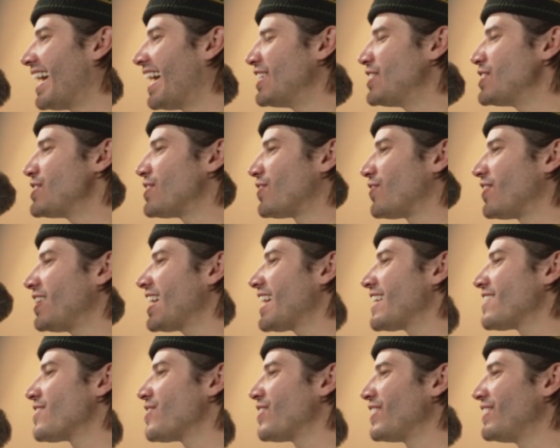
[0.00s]
I just feel like
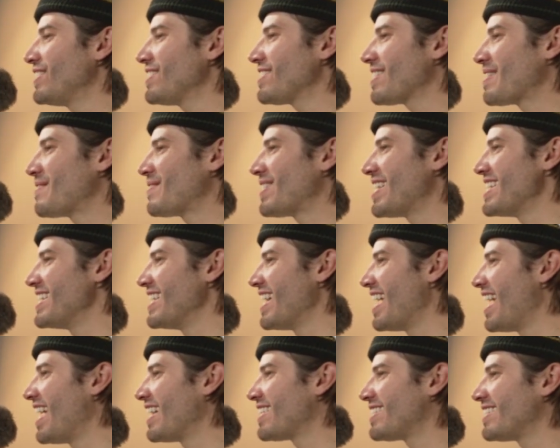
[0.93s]
as soon as I brought
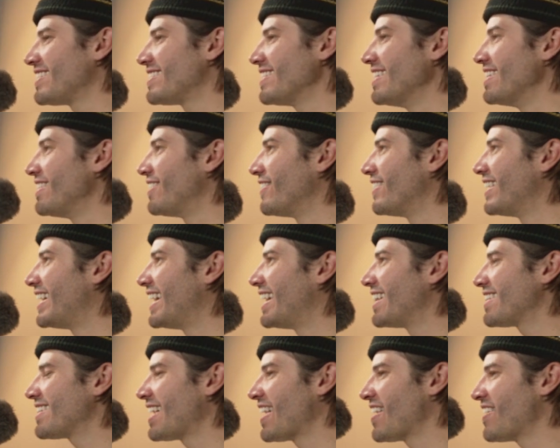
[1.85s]
Nazis into it,
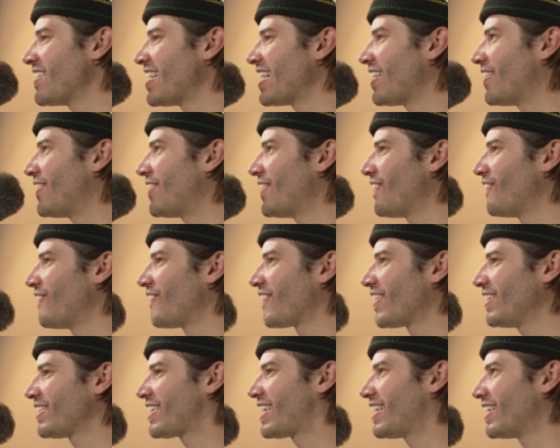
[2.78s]
it's like my whole
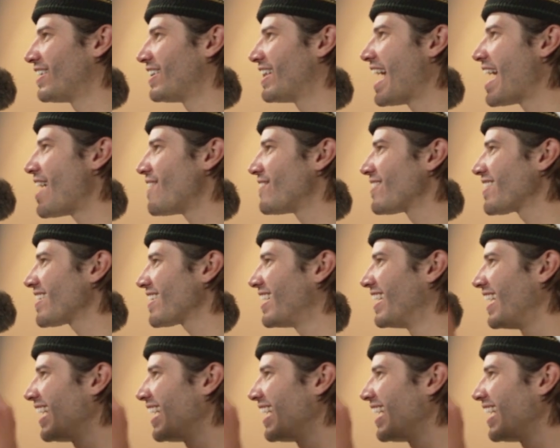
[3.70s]
world collapsed.